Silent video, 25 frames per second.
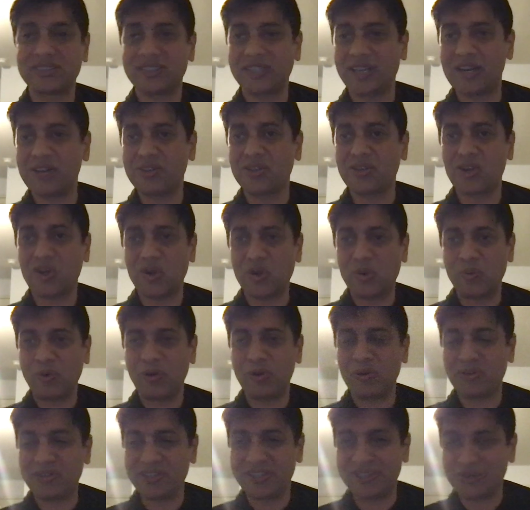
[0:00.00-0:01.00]
and I'll talk
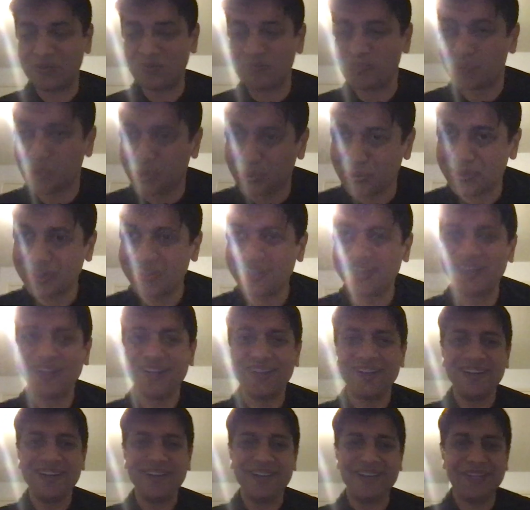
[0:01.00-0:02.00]
about it more
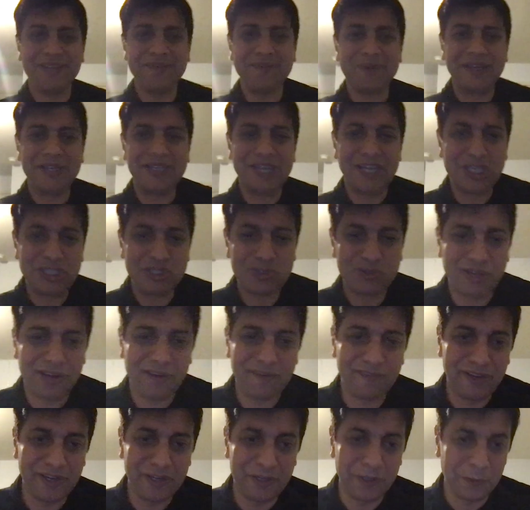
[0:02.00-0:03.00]
in my day 12
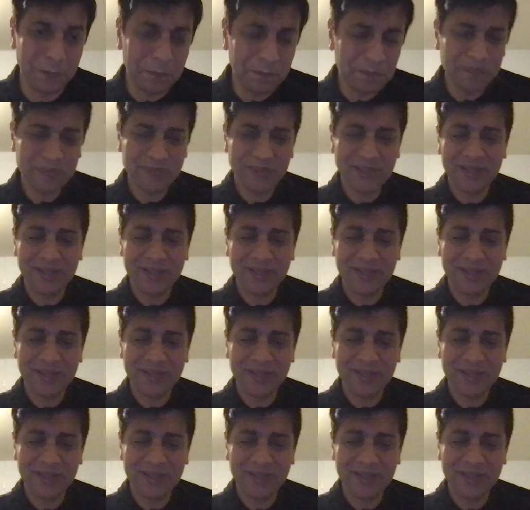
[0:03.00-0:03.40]
video.